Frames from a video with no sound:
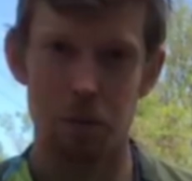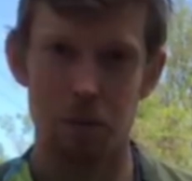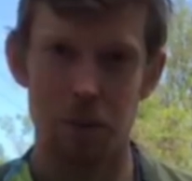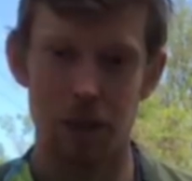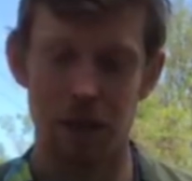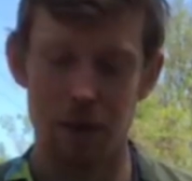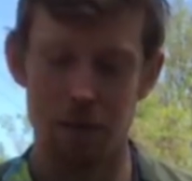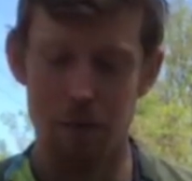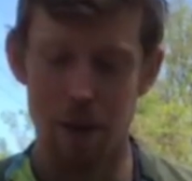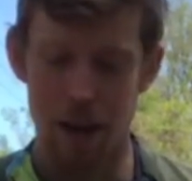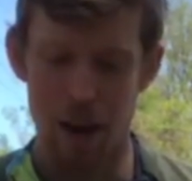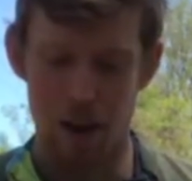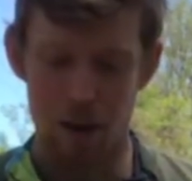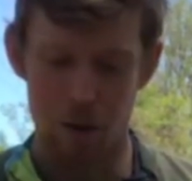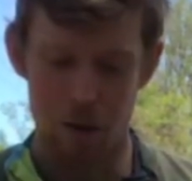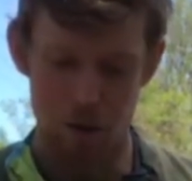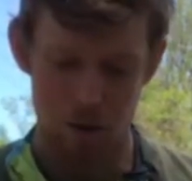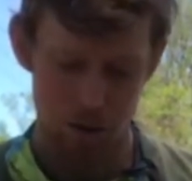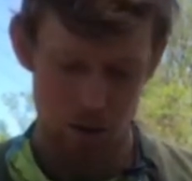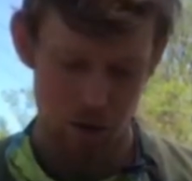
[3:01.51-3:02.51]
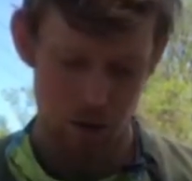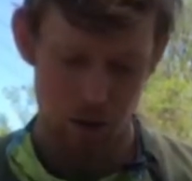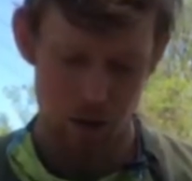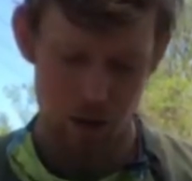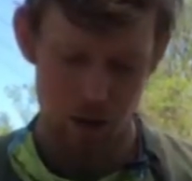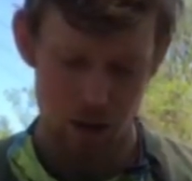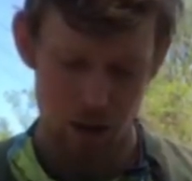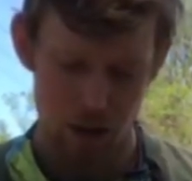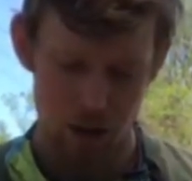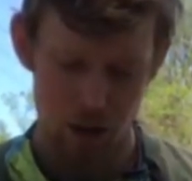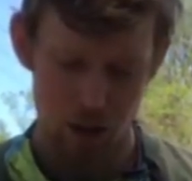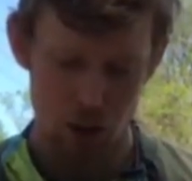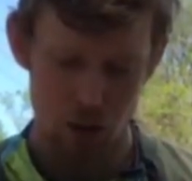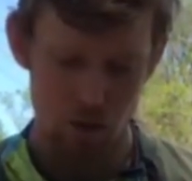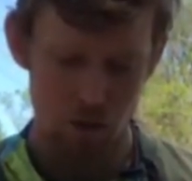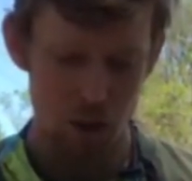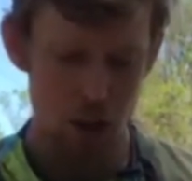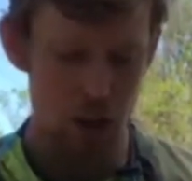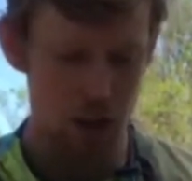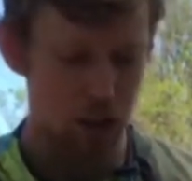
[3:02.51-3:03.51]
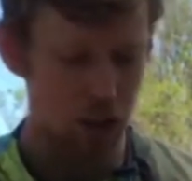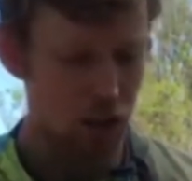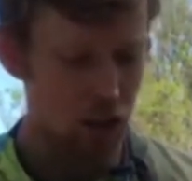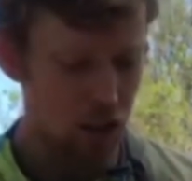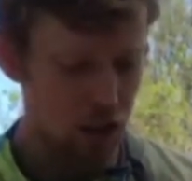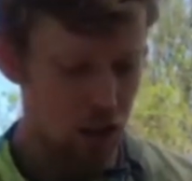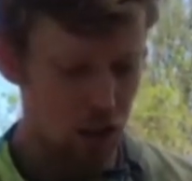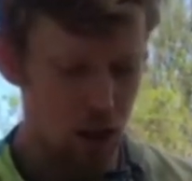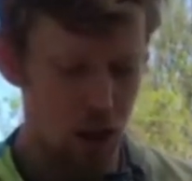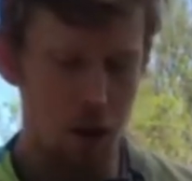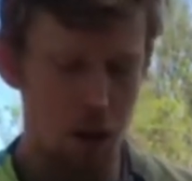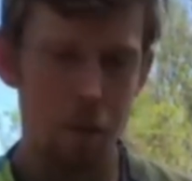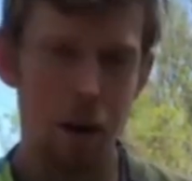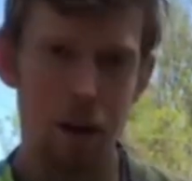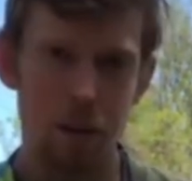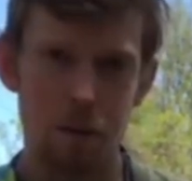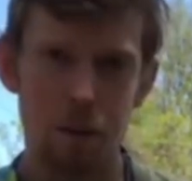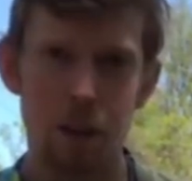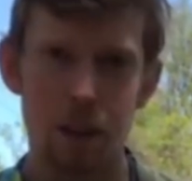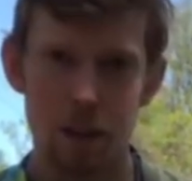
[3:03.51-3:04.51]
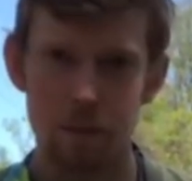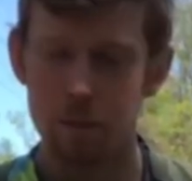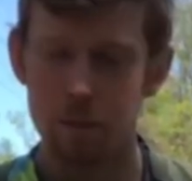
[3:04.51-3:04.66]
be about another foot, about a foot.